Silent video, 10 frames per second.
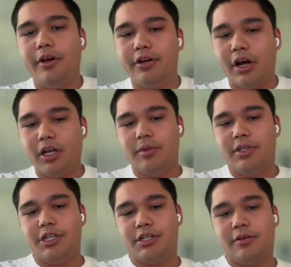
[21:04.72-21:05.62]
their
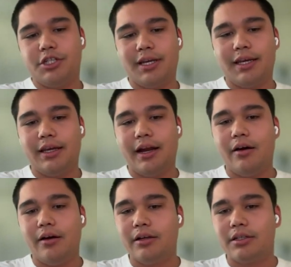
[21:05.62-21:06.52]
documentation, I was checking it
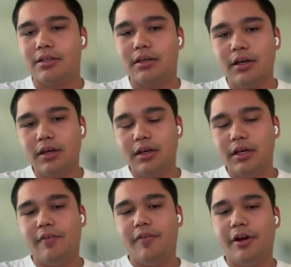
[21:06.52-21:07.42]
out.
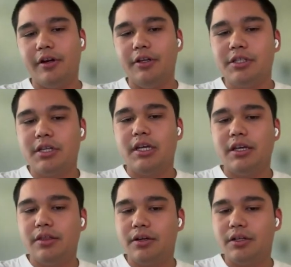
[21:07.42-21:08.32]
If you're used to
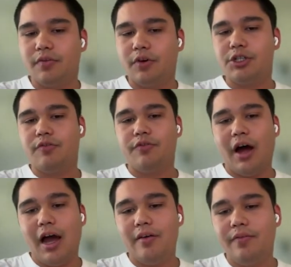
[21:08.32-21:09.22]
Ethers version
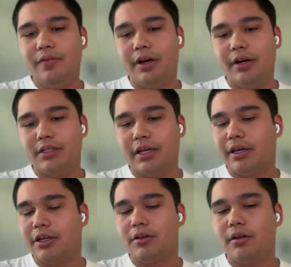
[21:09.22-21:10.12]
5, there is
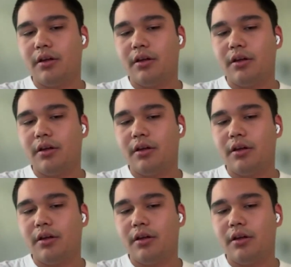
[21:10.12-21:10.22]
like a